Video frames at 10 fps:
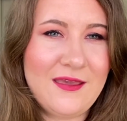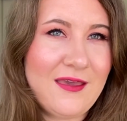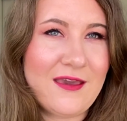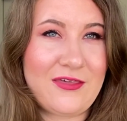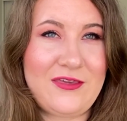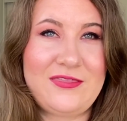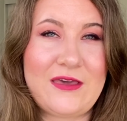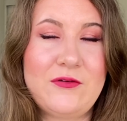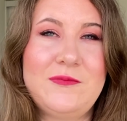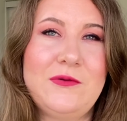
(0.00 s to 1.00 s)
I think
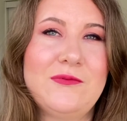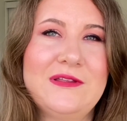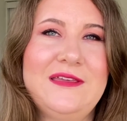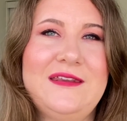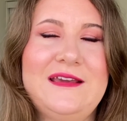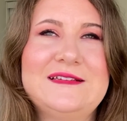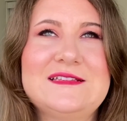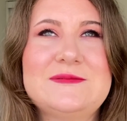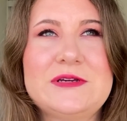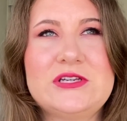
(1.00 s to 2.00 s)
that would be really nice,
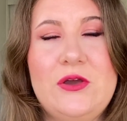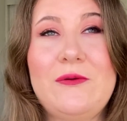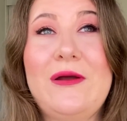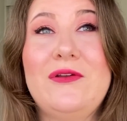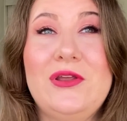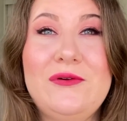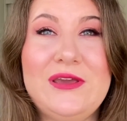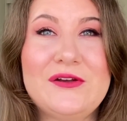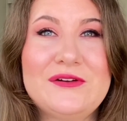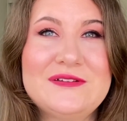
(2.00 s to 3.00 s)
especially around New
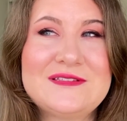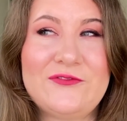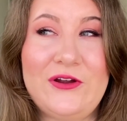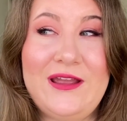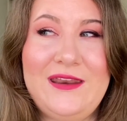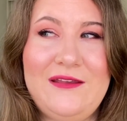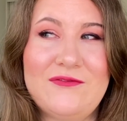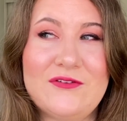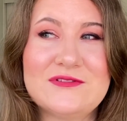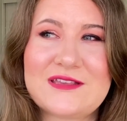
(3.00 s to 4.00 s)
Year's for any of
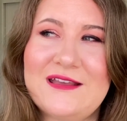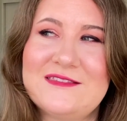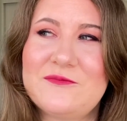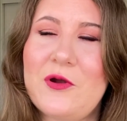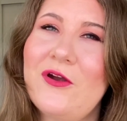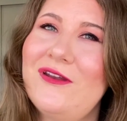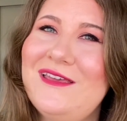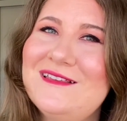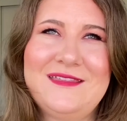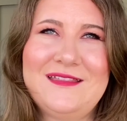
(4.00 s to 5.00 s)
those kinds of
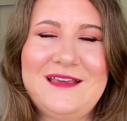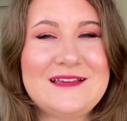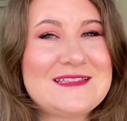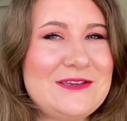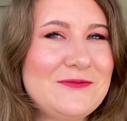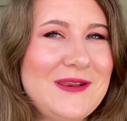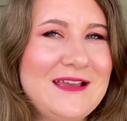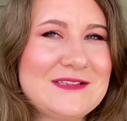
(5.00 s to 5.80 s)
parties. I'll see you in my next